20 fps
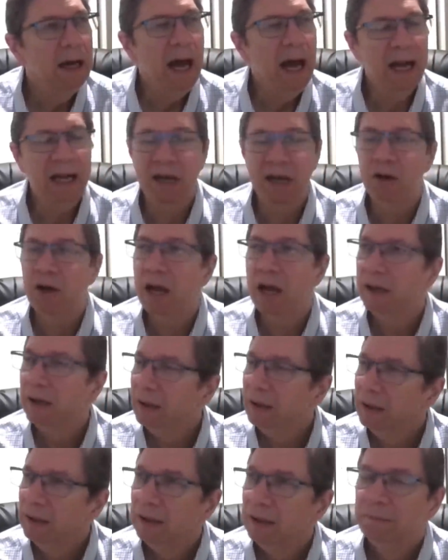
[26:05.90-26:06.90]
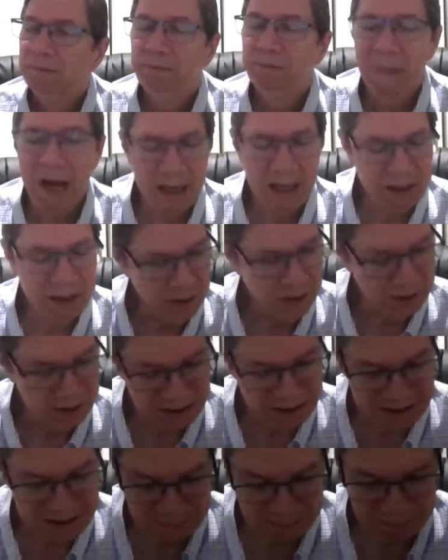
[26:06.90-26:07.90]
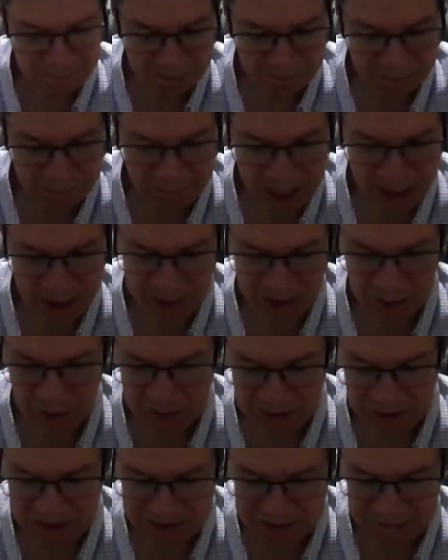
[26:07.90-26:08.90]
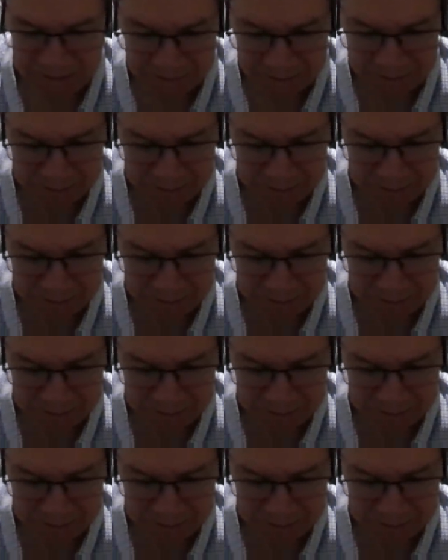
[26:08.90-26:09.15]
I could, mm. my goodness, my goodness.